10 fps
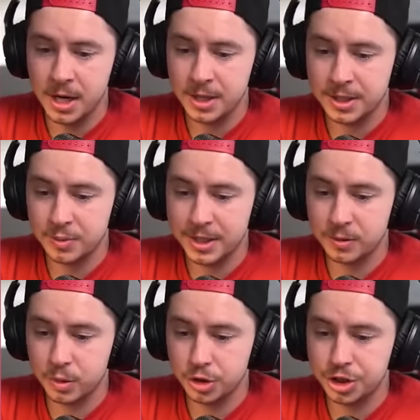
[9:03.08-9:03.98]
because we got the
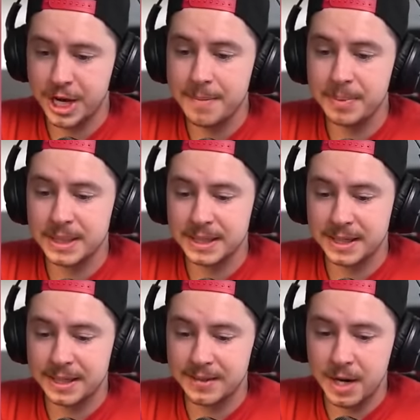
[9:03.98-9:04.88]
royal champion to
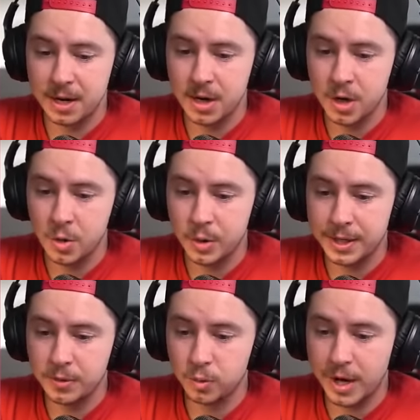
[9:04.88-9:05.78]
get in there. We
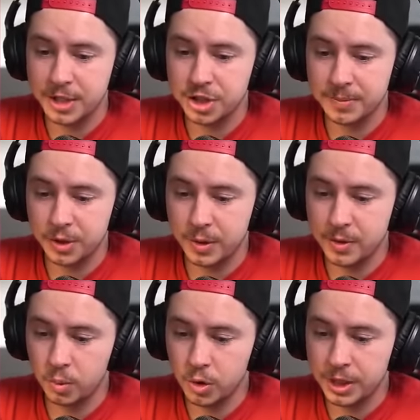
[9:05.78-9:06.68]
got the rage gem on the
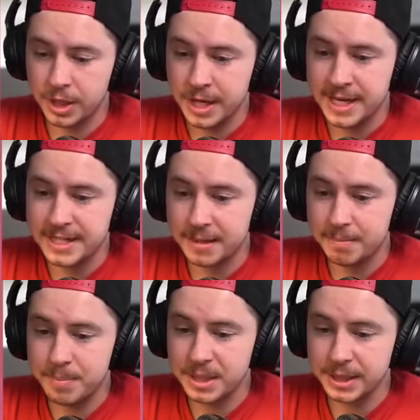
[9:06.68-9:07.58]
grand warden. He's got a
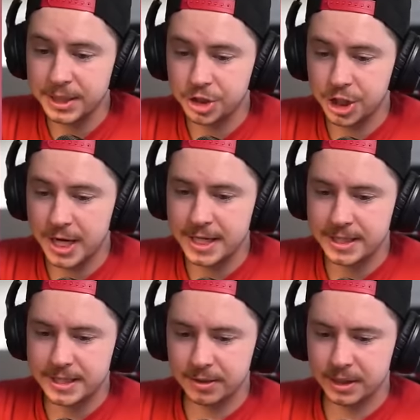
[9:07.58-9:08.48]
million giants
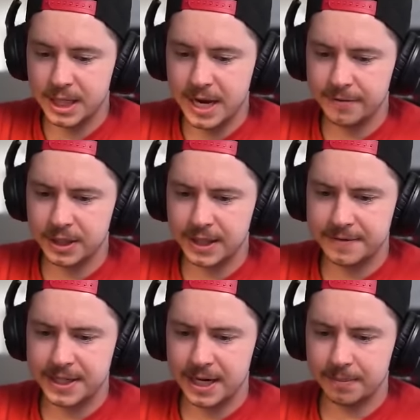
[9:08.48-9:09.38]
still alive on the left
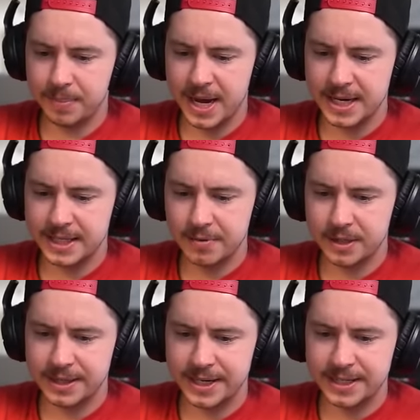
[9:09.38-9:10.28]
side of the base, and with
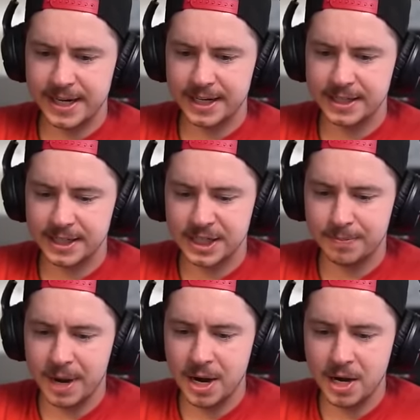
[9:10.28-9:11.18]
10 seconds to
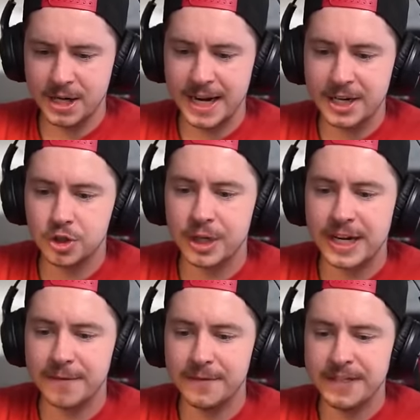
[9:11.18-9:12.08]
spare and an extra
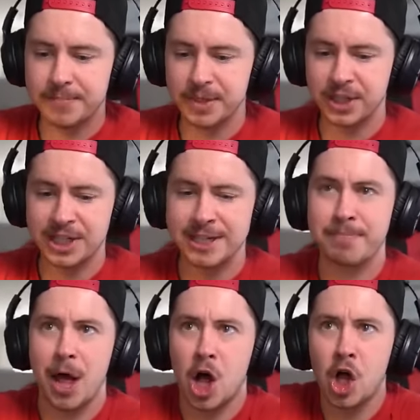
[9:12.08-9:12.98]
invisibility
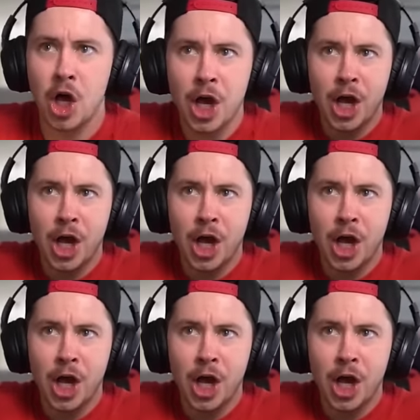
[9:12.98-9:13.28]
spell,